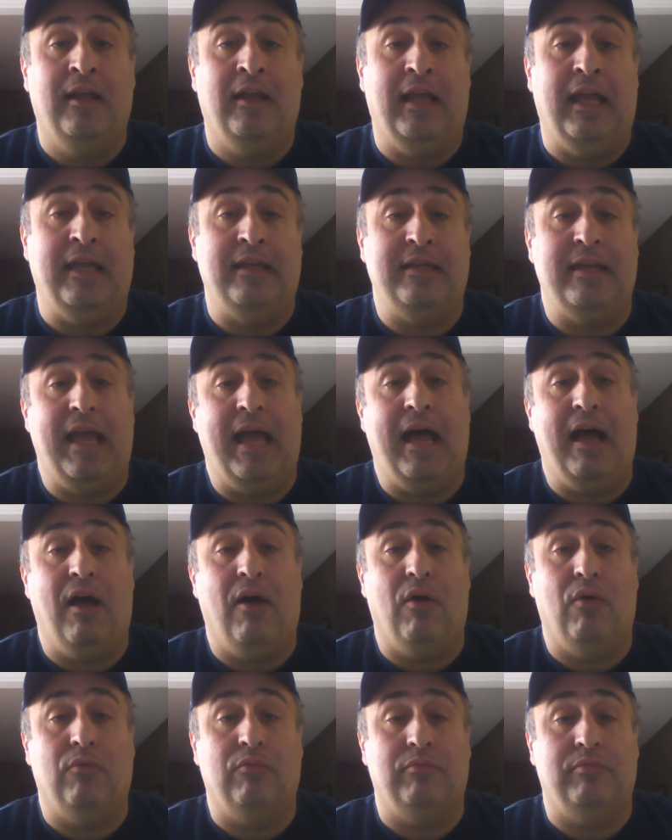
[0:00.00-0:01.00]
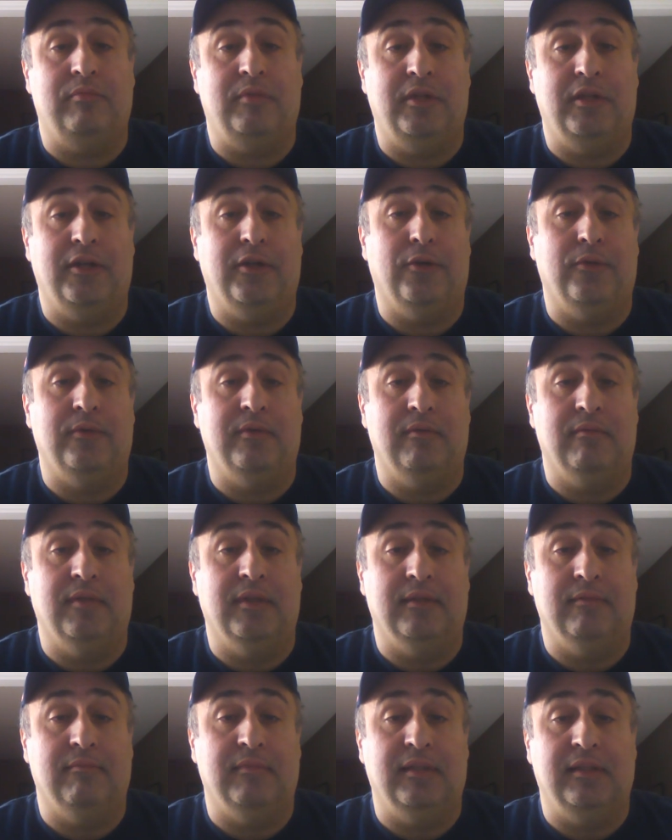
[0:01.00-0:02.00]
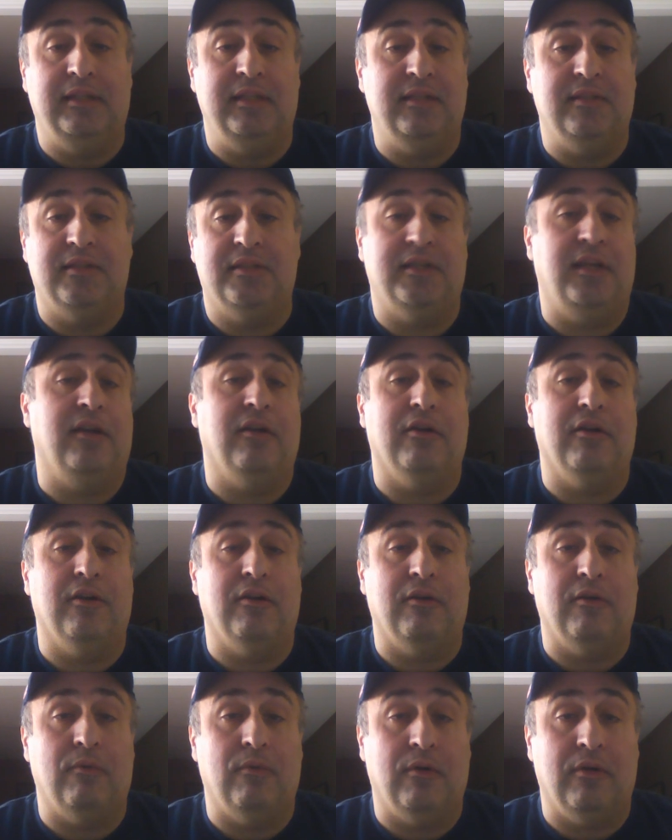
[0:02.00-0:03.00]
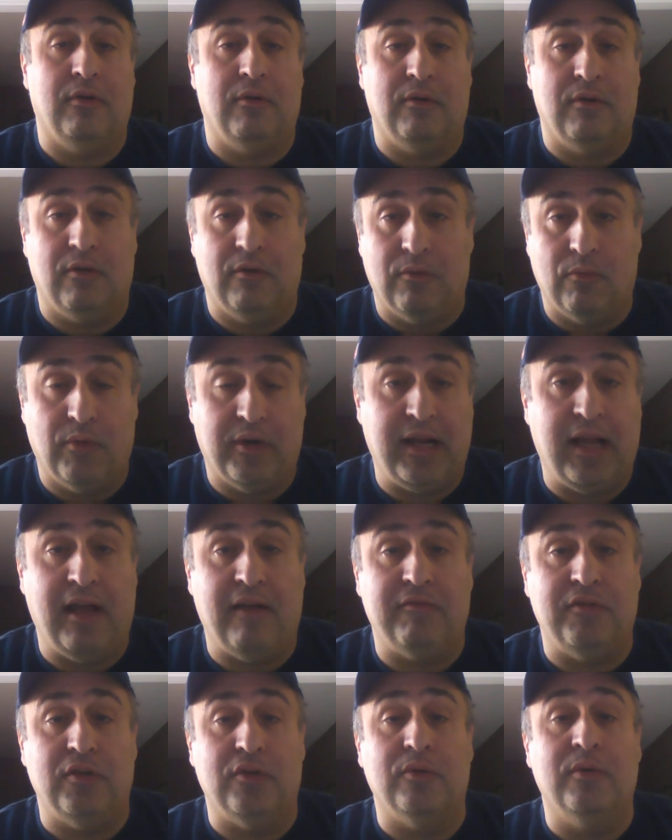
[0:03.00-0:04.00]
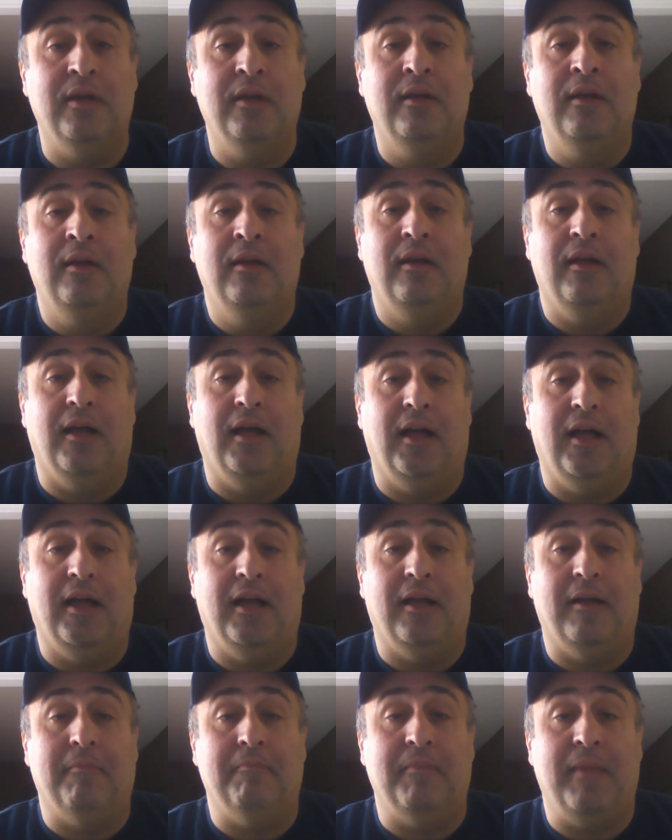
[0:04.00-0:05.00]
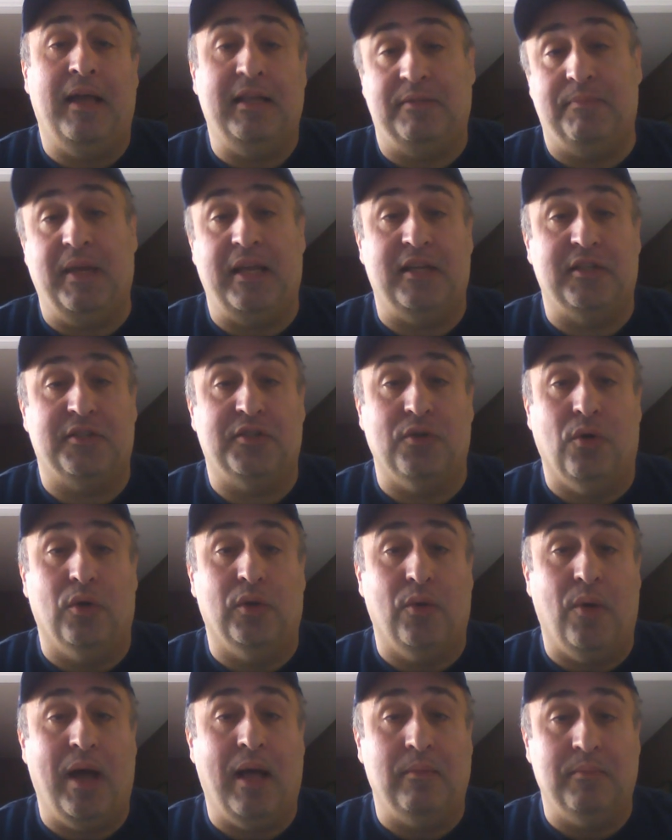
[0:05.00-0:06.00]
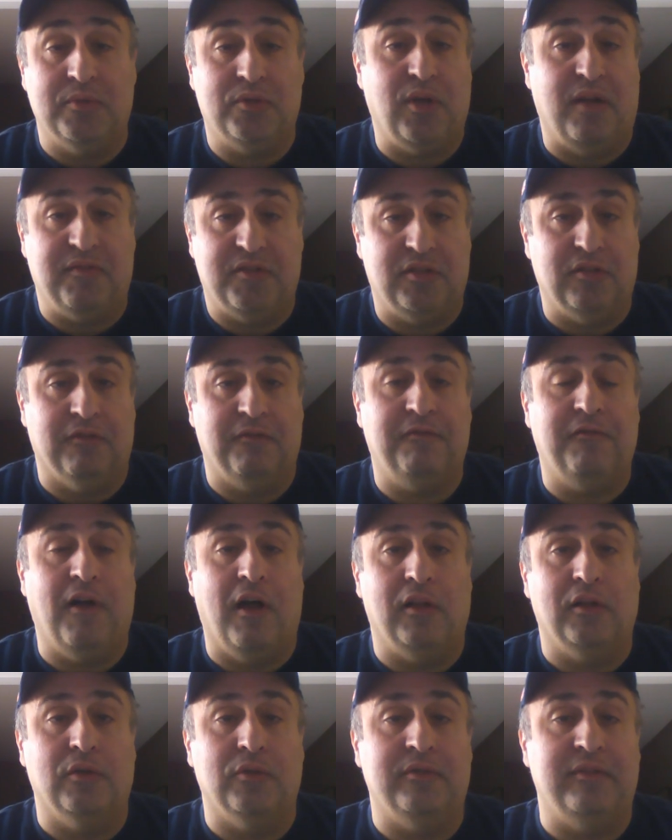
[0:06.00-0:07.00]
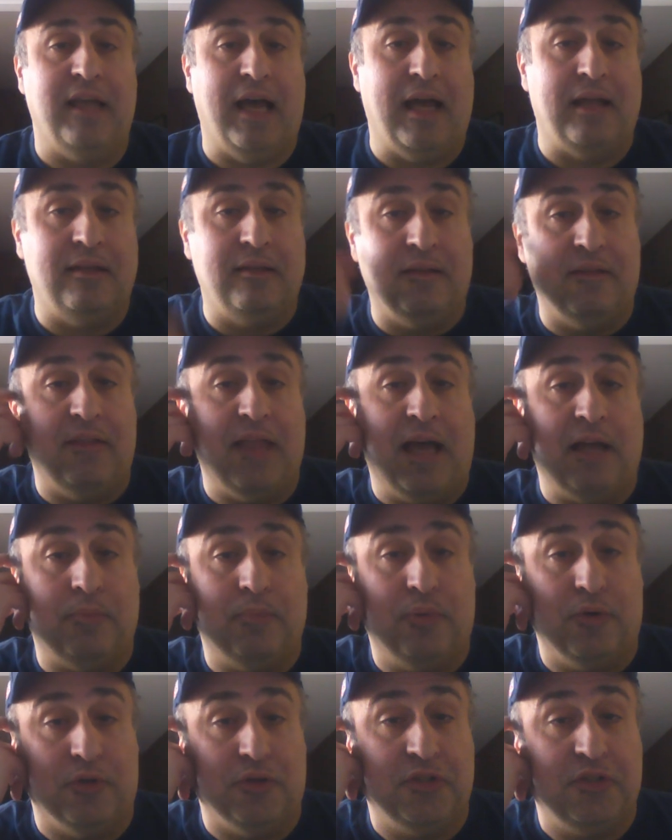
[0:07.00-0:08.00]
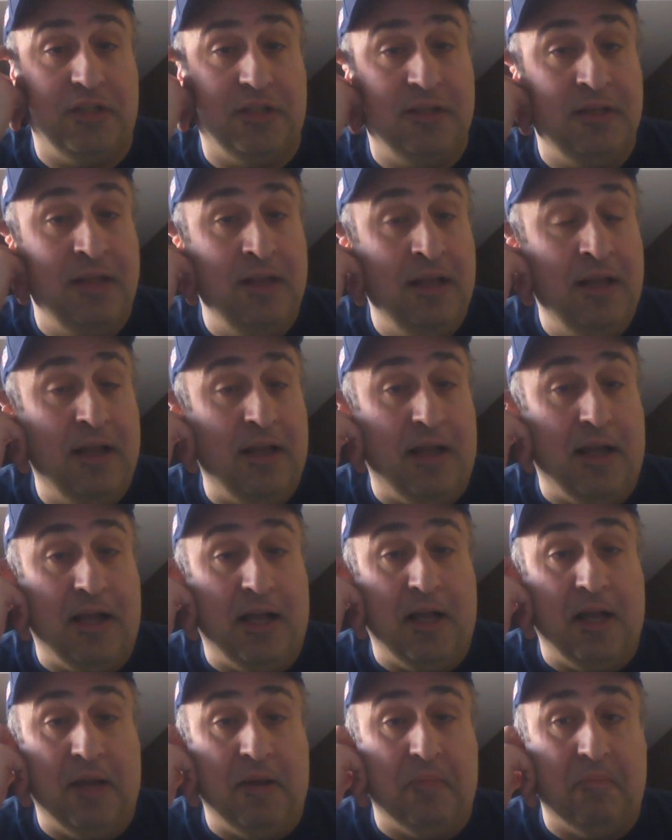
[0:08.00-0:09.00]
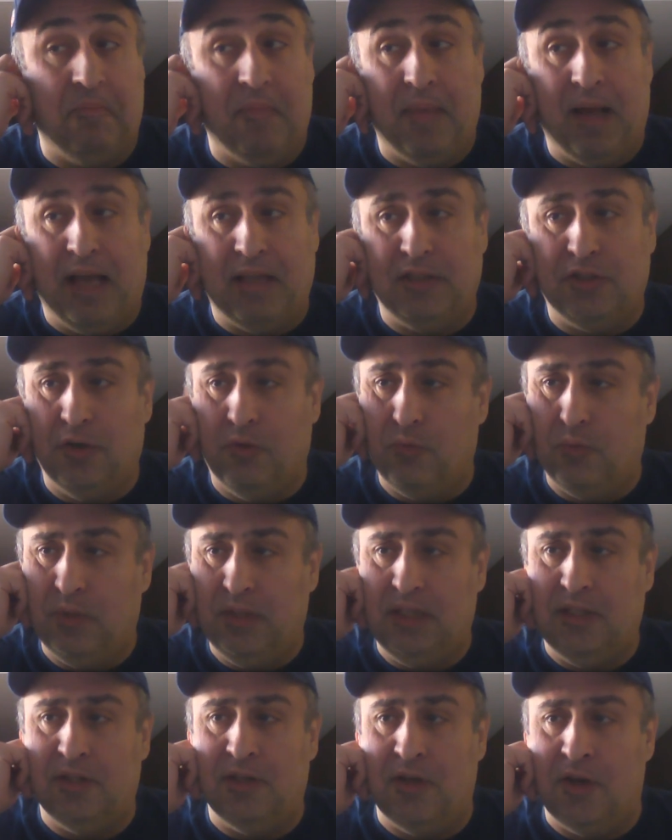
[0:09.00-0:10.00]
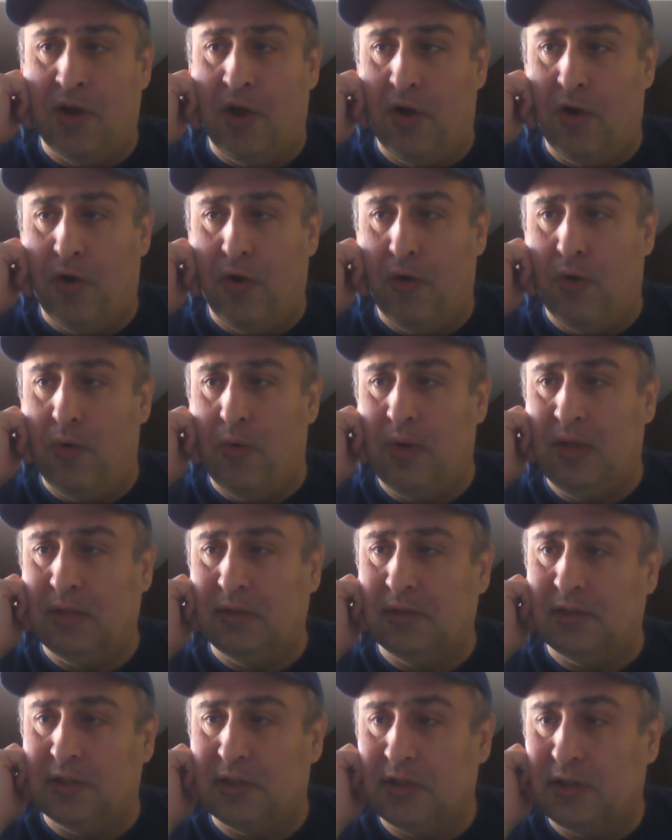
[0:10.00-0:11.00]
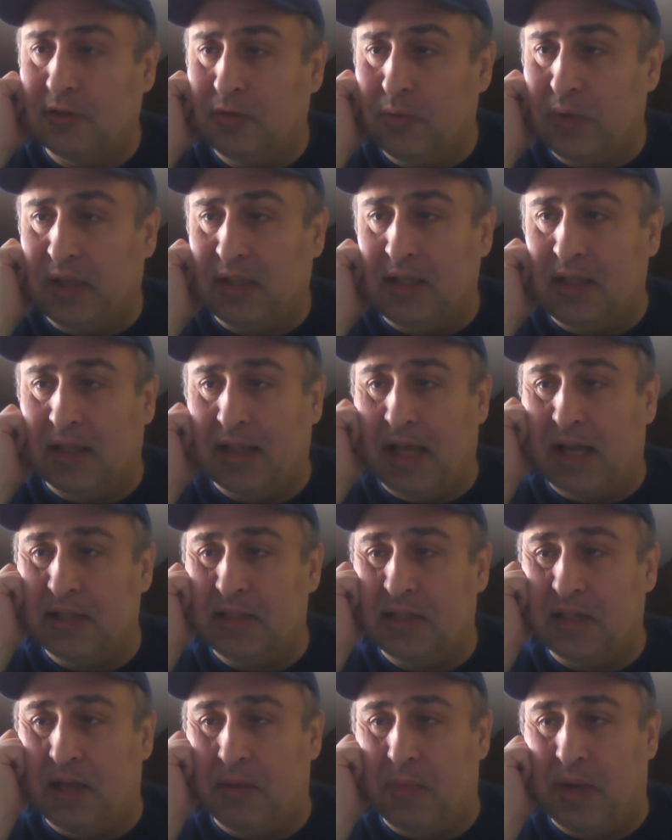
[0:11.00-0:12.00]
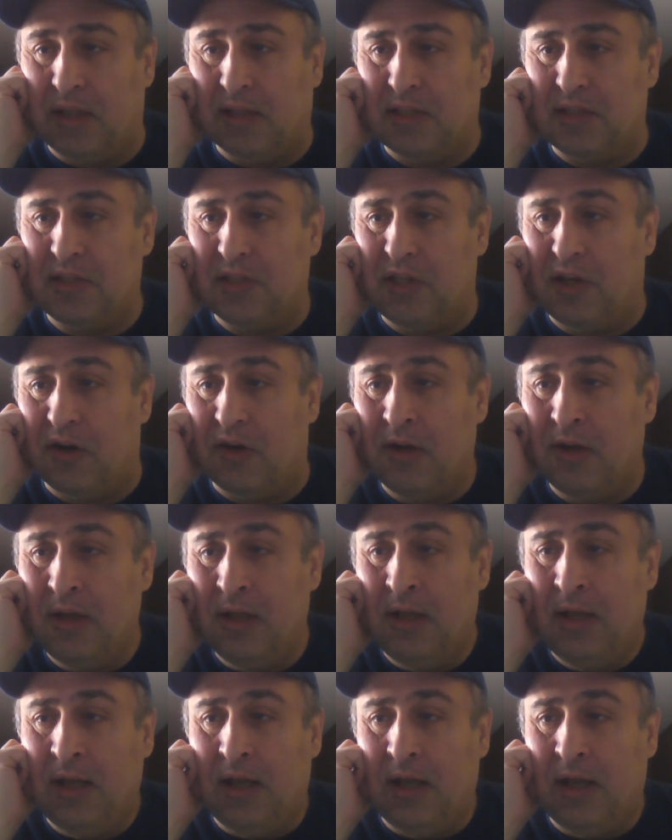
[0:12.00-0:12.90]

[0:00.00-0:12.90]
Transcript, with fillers: and now you know the the lead singer or, or what have you um, has made a solo album, so I've still followed that that person. Um, I don't really know. I'm just quickly glancing at my list here.